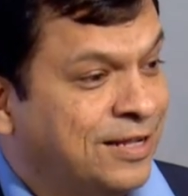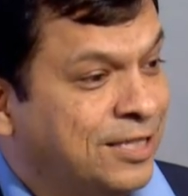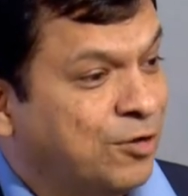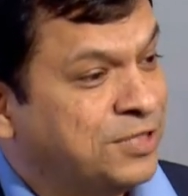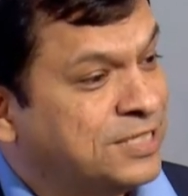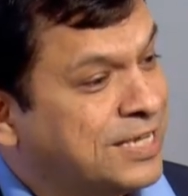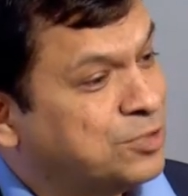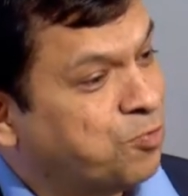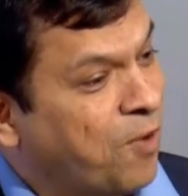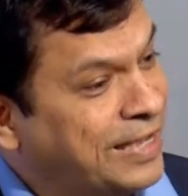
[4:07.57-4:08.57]
Now, this has
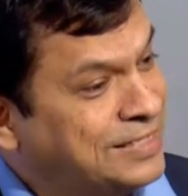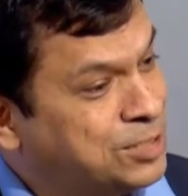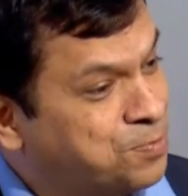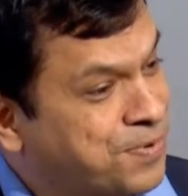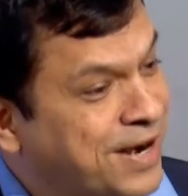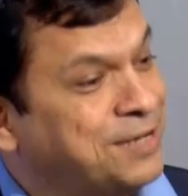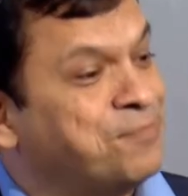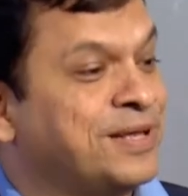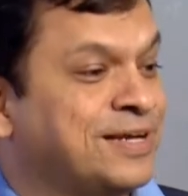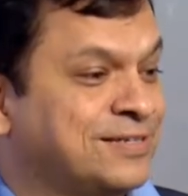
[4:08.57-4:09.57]
widespread
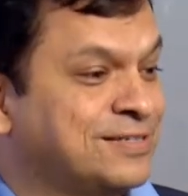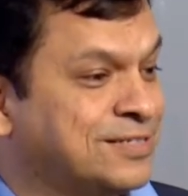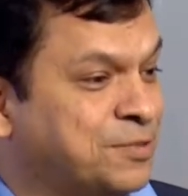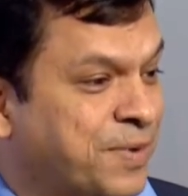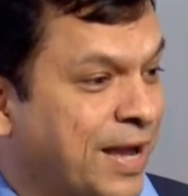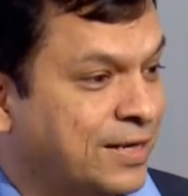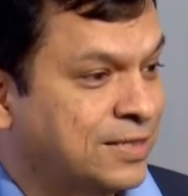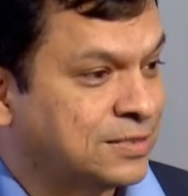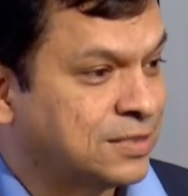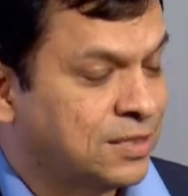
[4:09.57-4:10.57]
implications in
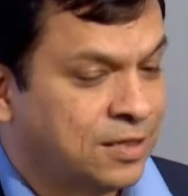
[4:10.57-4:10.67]
practice,